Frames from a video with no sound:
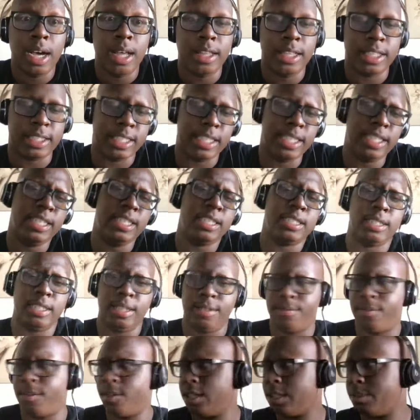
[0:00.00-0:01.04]
This is the
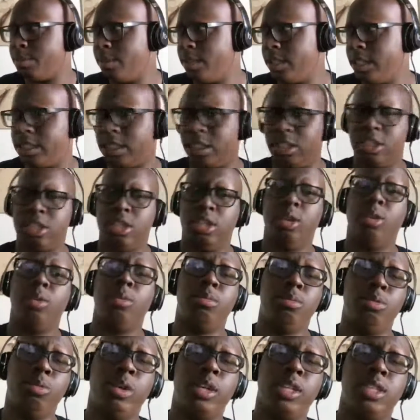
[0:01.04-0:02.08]
first prediction
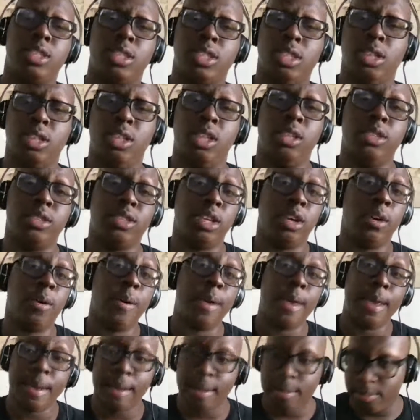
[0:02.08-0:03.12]
show doing a solo, so
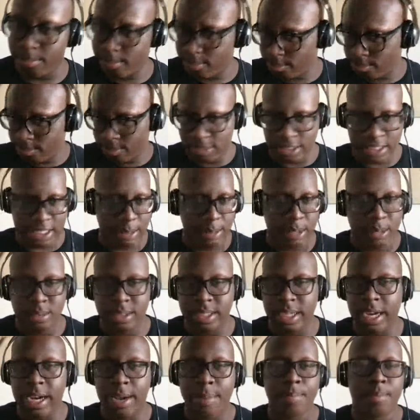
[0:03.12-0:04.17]
give me some
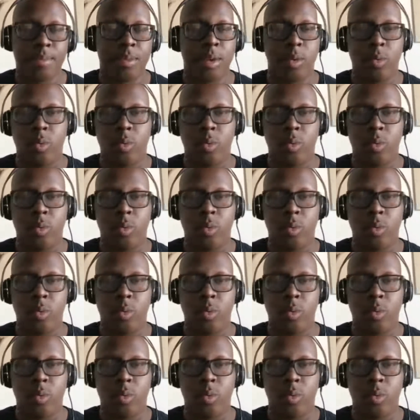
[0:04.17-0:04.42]
time.